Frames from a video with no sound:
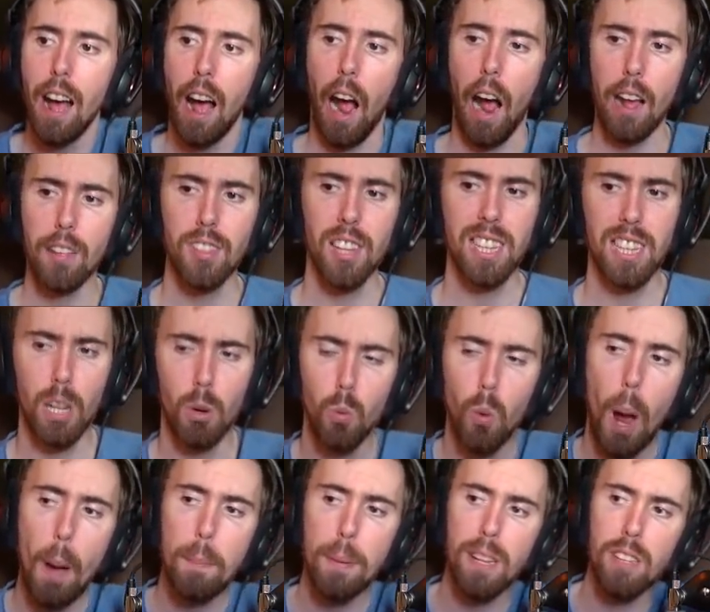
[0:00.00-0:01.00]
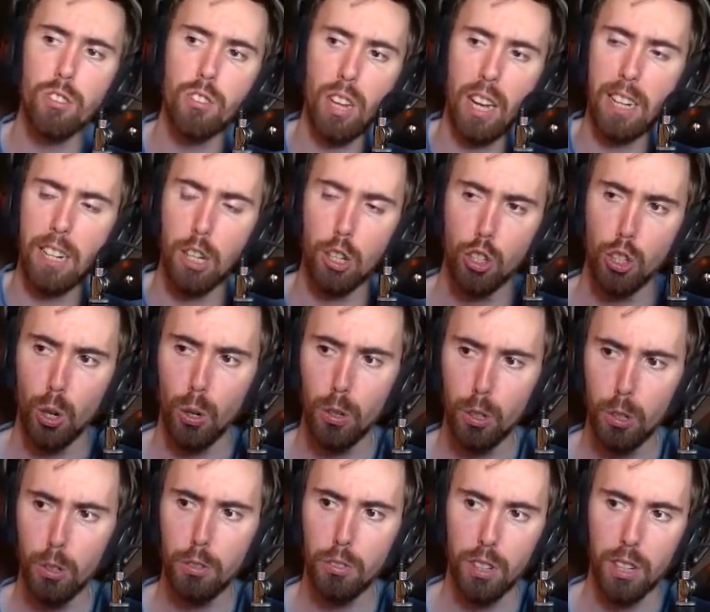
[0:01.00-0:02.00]
I think the weapons and the
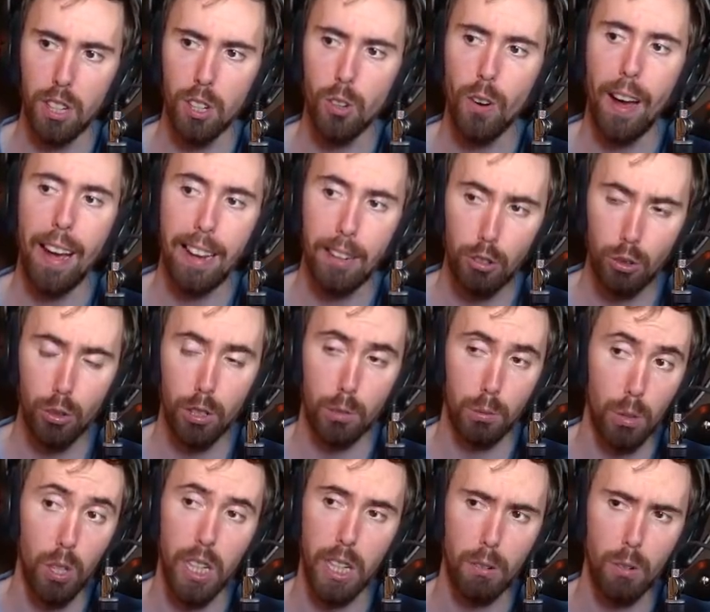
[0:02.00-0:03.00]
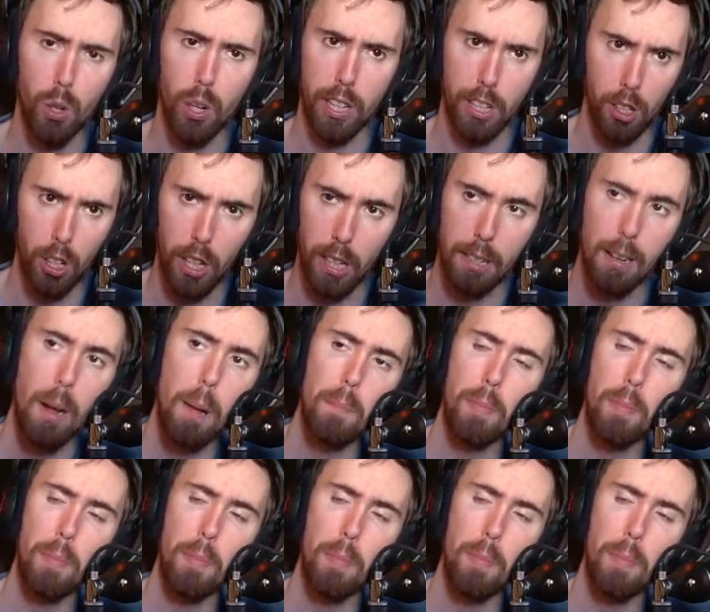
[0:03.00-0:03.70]
shoulders and the legs look really, really good.